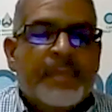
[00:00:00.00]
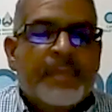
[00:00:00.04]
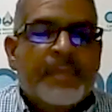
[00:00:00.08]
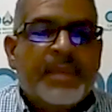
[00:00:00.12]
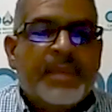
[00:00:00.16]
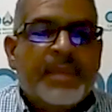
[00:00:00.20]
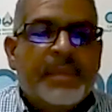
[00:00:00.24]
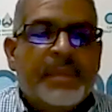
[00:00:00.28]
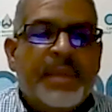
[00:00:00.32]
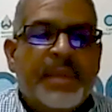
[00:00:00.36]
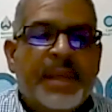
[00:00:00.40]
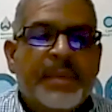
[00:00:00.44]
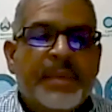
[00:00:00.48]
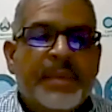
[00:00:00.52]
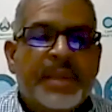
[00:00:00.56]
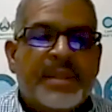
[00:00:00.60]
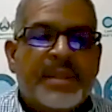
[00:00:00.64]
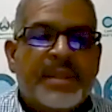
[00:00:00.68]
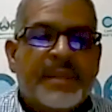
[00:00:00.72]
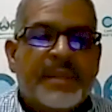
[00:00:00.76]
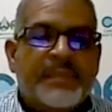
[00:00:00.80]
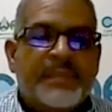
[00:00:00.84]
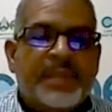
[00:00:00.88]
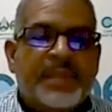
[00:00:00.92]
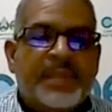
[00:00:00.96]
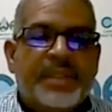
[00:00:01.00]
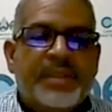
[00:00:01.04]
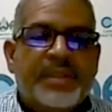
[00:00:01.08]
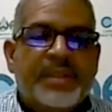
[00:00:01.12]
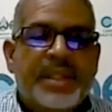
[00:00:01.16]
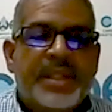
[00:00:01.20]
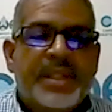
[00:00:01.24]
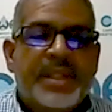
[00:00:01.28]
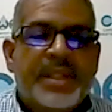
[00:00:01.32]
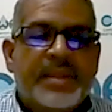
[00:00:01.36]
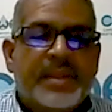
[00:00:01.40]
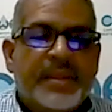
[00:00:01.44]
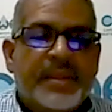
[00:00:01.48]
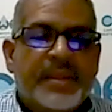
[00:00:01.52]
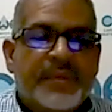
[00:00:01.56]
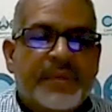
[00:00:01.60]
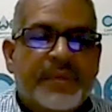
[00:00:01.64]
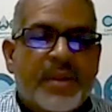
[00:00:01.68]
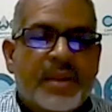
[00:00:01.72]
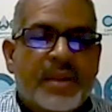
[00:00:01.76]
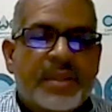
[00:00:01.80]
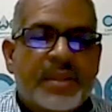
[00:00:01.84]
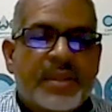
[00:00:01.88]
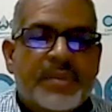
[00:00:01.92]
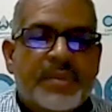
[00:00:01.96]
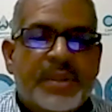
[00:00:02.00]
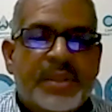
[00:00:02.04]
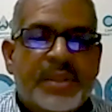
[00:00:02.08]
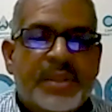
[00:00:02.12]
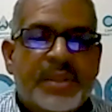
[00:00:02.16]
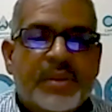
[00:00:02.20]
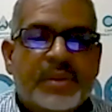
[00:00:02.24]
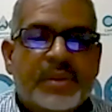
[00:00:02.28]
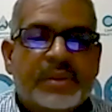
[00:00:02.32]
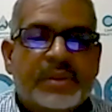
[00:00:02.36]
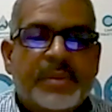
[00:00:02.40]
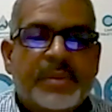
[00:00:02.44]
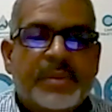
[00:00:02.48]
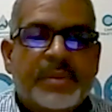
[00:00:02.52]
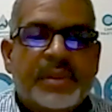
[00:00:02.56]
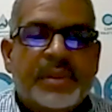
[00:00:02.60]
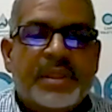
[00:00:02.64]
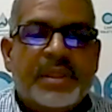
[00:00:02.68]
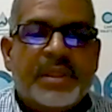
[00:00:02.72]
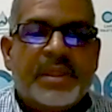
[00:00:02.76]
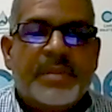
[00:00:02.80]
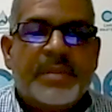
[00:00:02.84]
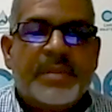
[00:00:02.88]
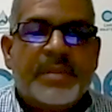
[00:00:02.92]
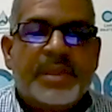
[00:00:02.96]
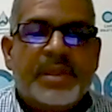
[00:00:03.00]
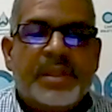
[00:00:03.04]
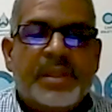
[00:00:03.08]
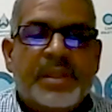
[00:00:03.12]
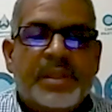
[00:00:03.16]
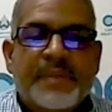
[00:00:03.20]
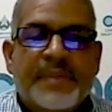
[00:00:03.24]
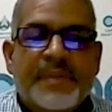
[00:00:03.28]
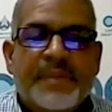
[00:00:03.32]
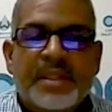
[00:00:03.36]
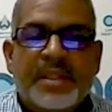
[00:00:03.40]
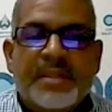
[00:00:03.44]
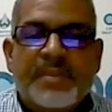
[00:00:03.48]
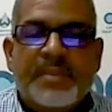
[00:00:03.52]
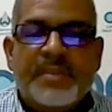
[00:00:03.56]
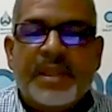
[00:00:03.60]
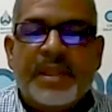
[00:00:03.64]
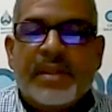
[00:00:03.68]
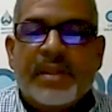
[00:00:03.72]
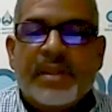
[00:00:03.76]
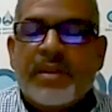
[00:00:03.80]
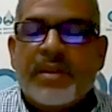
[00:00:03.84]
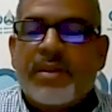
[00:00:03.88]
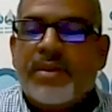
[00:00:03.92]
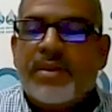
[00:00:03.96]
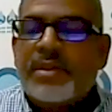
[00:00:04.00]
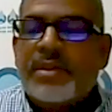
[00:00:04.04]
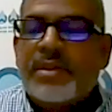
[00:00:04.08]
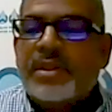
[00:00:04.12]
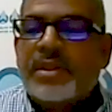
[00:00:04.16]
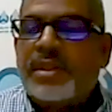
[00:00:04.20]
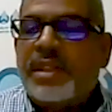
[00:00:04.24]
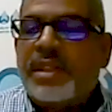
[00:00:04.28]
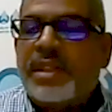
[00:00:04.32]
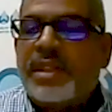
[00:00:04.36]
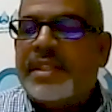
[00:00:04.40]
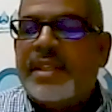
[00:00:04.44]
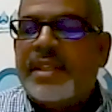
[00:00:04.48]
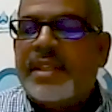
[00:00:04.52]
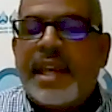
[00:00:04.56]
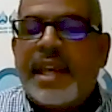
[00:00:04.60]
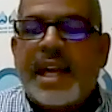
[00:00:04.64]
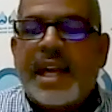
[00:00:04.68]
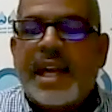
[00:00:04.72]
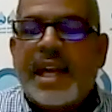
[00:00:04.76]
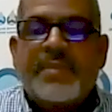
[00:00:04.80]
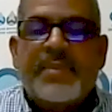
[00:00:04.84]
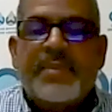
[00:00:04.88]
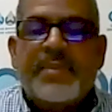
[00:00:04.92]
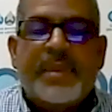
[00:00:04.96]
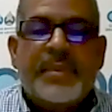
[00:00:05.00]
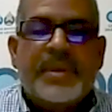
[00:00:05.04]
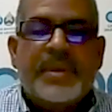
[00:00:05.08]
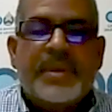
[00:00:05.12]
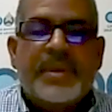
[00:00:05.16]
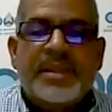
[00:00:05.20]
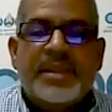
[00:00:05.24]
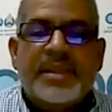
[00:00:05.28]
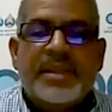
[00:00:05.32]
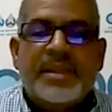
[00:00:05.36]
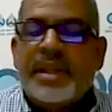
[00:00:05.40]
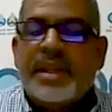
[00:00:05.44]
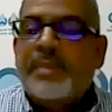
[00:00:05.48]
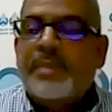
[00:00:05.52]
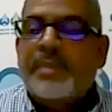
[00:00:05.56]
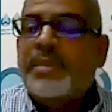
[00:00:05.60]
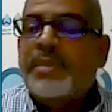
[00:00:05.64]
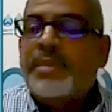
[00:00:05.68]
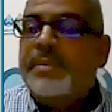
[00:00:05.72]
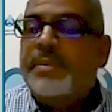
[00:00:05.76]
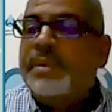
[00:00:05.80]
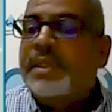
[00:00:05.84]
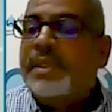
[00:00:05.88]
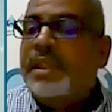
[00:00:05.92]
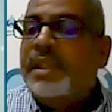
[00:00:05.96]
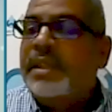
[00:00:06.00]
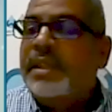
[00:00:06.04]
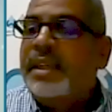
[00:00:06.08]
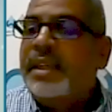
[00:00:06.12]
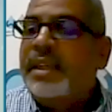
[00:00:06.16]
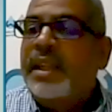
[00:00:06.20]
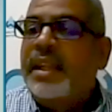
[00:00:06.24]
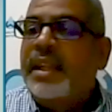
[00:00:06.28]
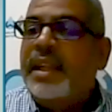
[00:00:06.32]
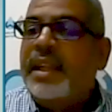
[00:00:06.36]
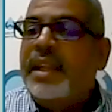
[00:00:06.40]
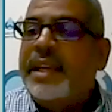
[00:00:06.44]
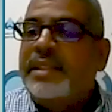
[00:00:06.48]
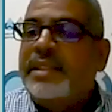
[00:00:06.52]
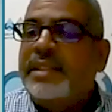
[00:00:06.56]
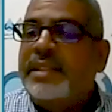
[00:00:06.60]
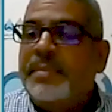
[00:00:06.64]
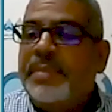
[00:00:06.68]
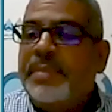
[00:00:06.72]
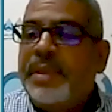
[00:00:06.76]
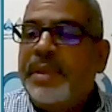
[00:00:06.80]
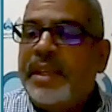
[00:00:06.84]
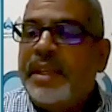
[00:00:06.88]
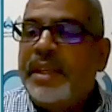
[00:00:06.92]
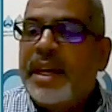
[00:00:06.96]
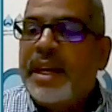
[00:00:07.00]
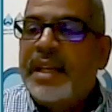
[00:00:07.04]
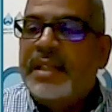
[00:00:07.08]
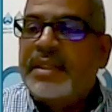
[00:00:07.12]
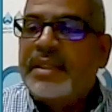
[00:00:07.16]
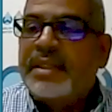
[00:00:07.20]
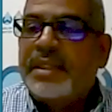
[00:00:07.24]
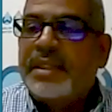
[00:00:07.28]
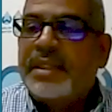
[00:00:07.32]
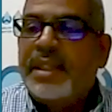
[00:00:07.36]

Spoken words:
Bill payments have decreased. Of course, we talked about the commercial offices being closed, less cash payments. There are people that like to pay cash.